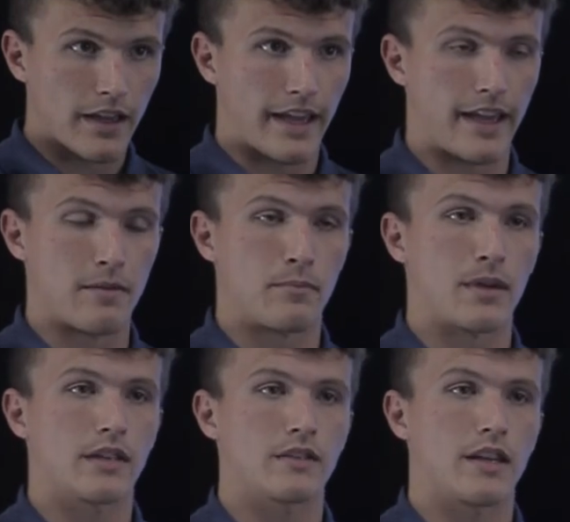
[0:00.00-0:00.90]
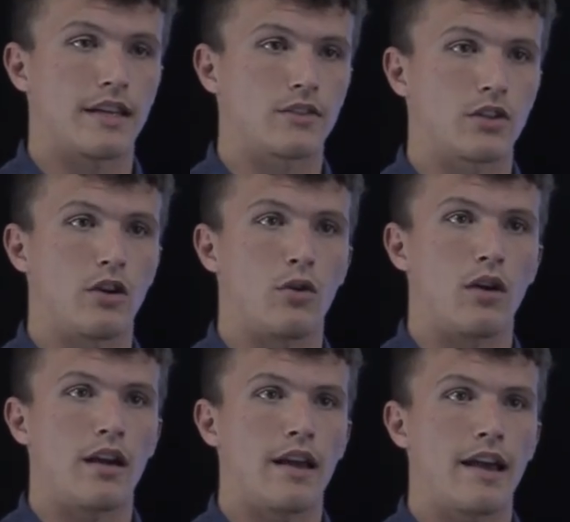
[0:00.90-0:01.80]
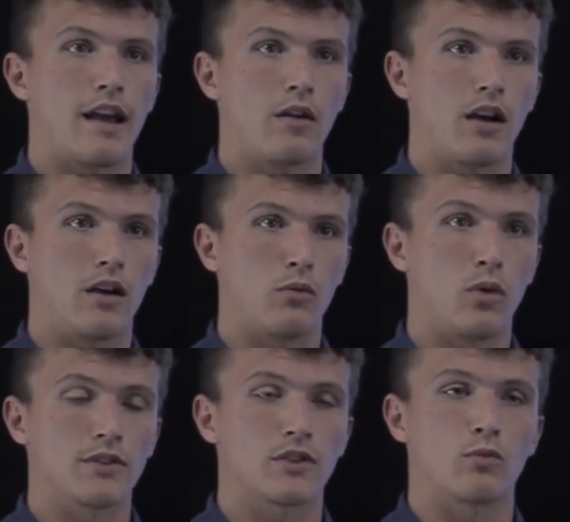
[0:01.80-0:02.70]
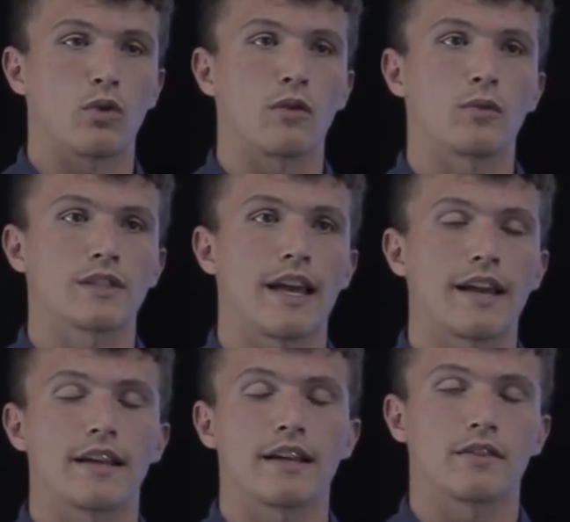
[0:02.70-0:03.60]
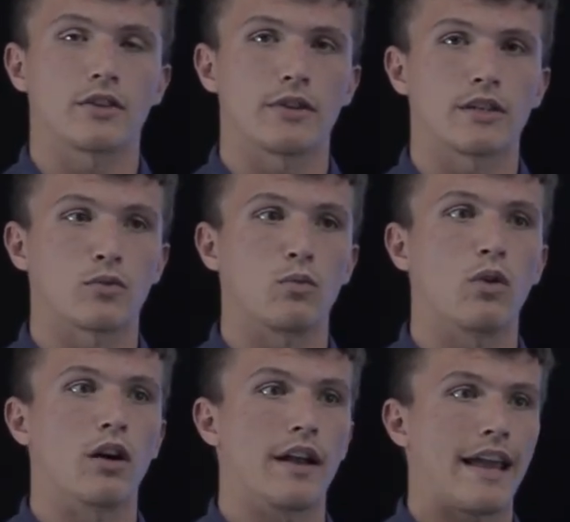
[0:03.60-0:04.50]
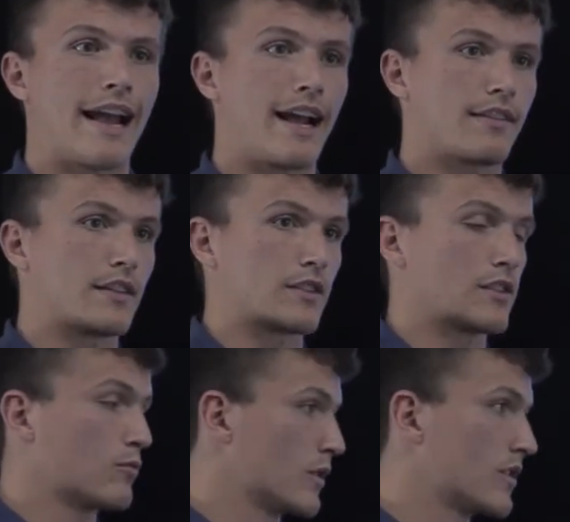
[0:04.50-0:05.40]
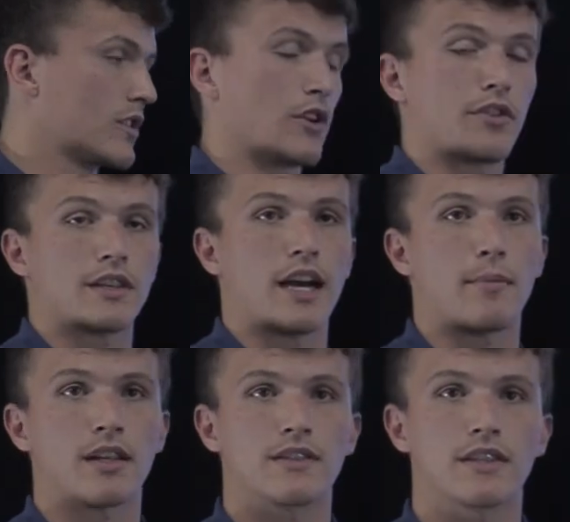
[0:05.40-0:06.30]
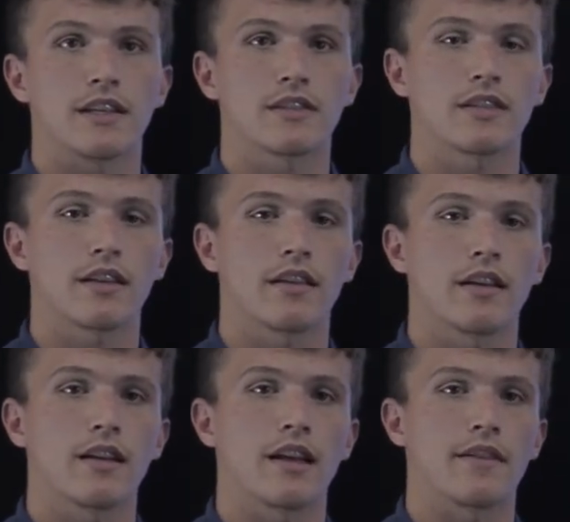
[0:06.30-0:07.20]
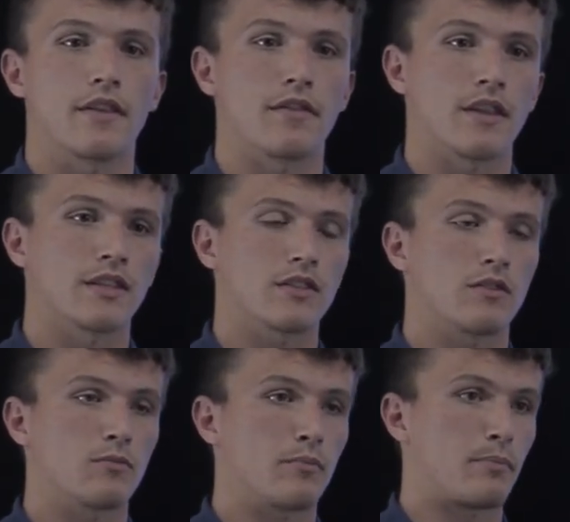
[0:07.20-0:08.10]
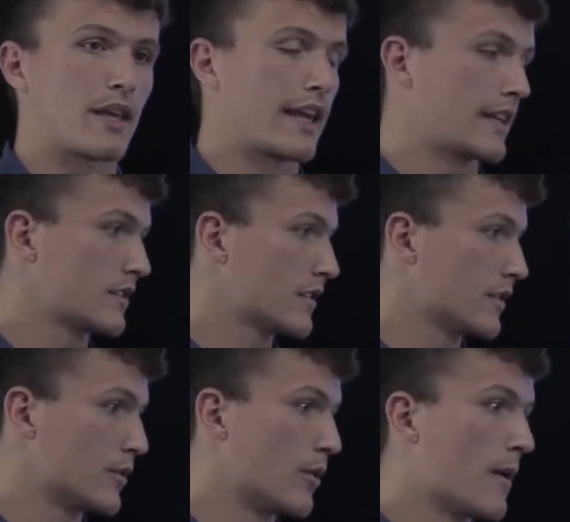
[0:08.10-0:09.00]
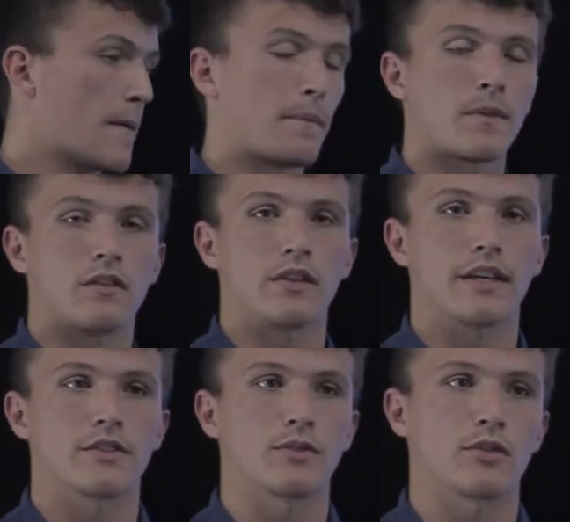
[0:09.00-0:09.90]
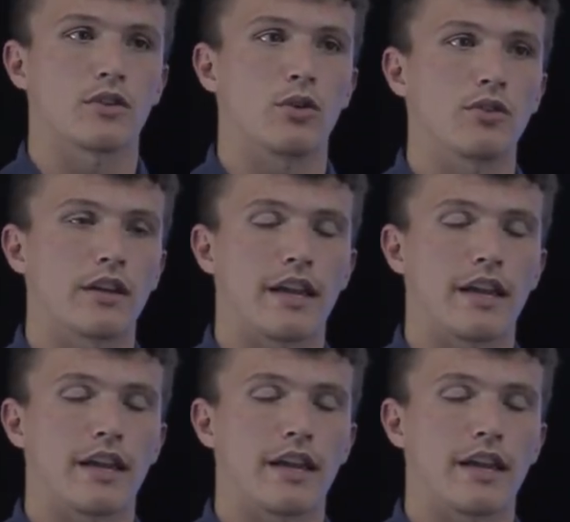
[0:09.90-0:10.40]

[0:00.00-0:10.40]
And so once the war was ended and the Greeks won, Athens was still the dominant city-state then, and then this began to lead into a golden